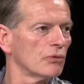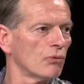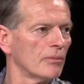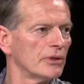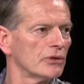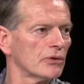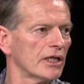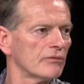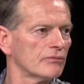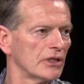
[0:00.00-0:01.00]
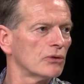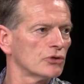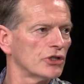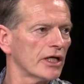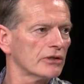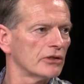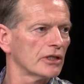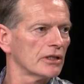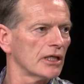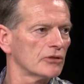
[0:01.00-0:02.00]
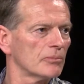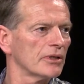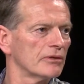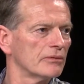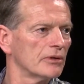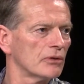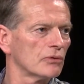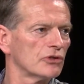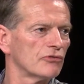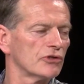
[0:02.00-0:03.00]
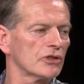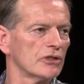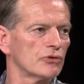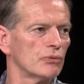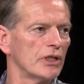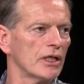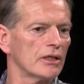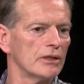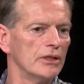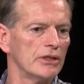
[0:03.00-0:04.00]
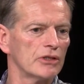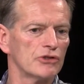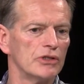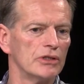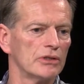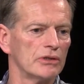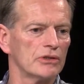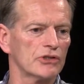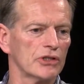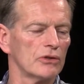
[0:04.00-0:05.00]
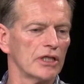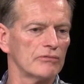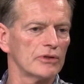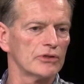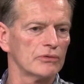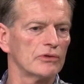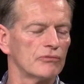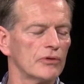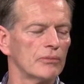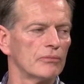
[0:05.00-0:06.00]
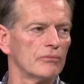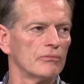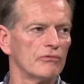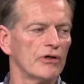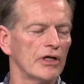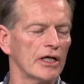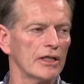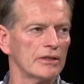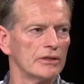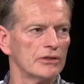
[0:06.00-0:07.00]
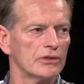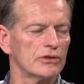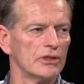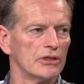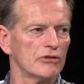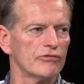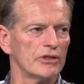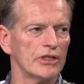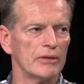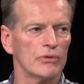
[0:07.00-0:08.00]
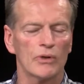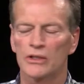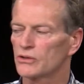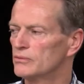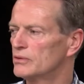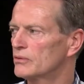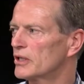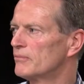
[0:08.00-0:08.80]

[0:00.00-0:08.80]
The women they don't check. They're not allowed to play, as physical as we are. And you can see the skill level. It's very, very high. It's a fun game to watch. You're right.